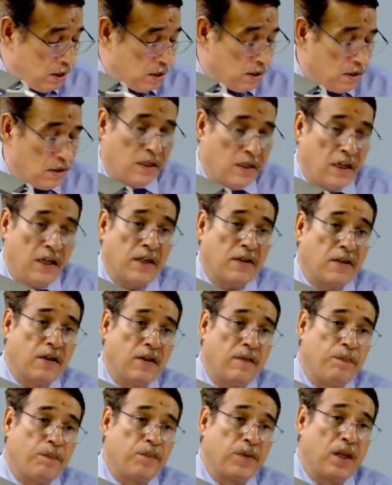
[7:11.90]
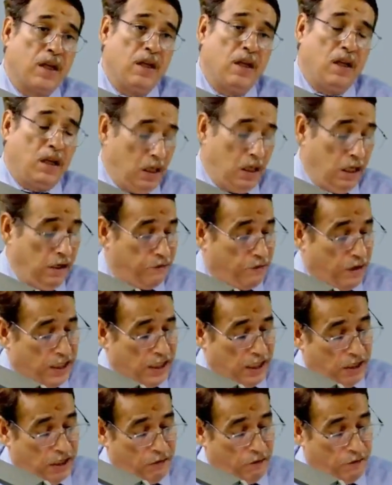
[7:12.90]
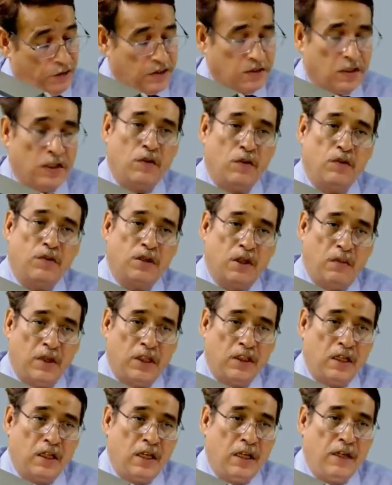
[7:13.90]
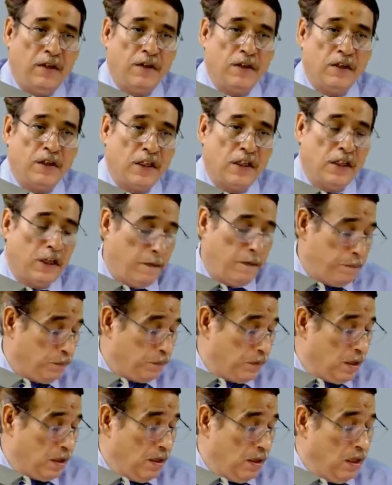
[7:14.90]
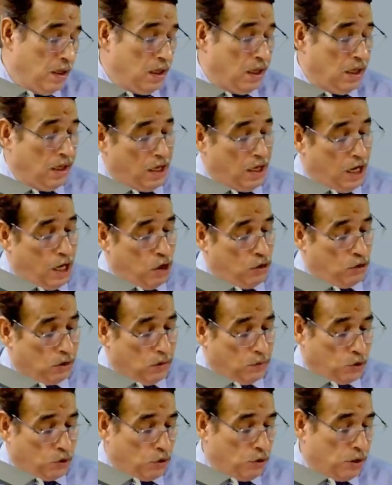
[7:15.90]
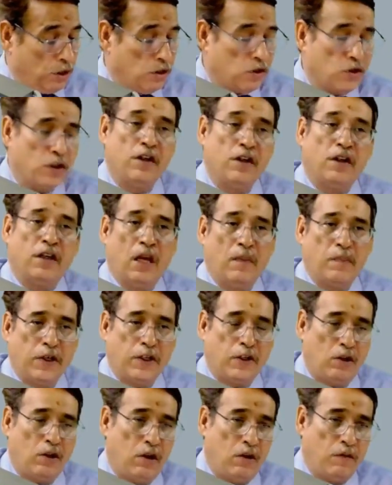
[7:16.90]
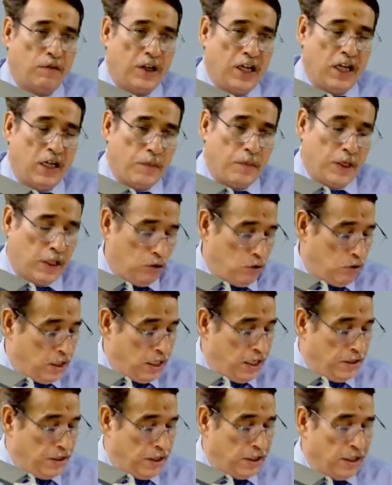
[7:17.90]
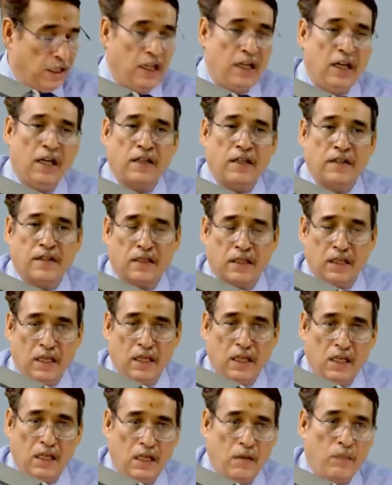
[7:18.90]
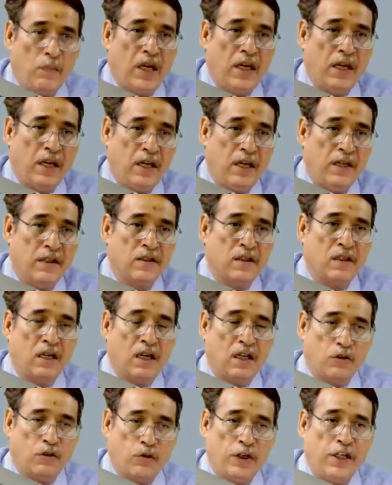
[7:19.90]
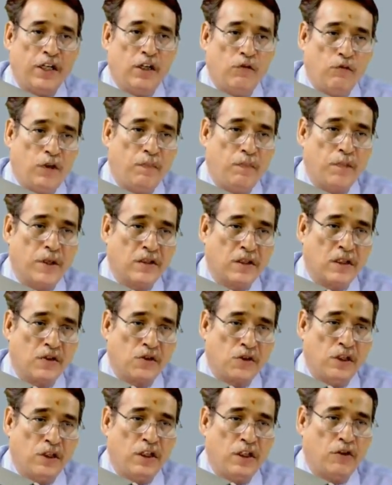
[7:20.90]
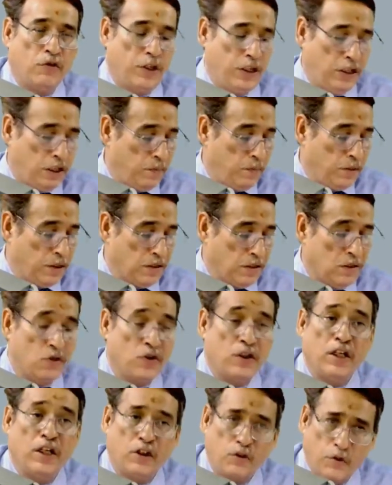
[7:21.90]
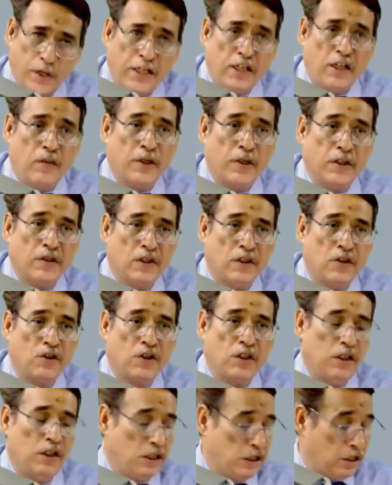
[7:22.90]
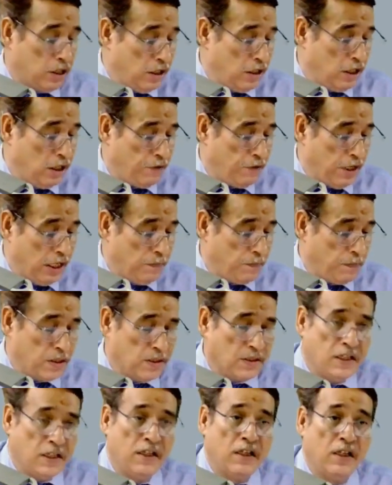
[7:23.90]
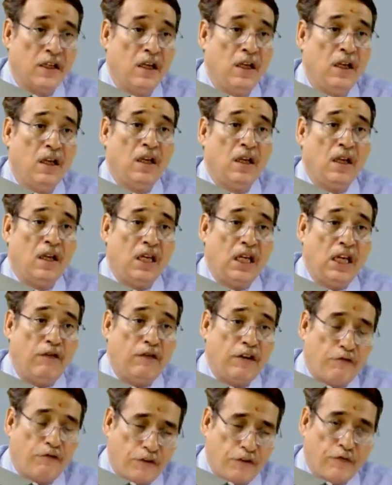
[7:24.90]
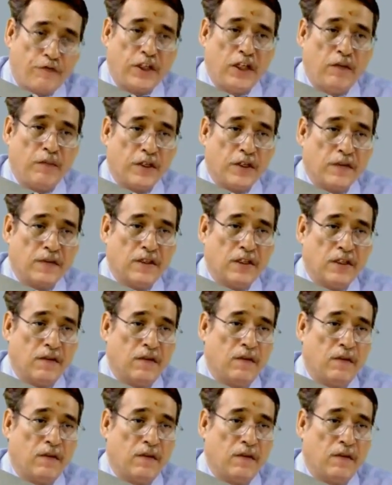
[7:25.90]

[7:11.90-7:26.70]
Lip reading: Correct? If I invest into some other entity, and out of total share capital of that particular entity, let us say in my hands there are 21% share, 20% share, 20% share, 35%, even 50%,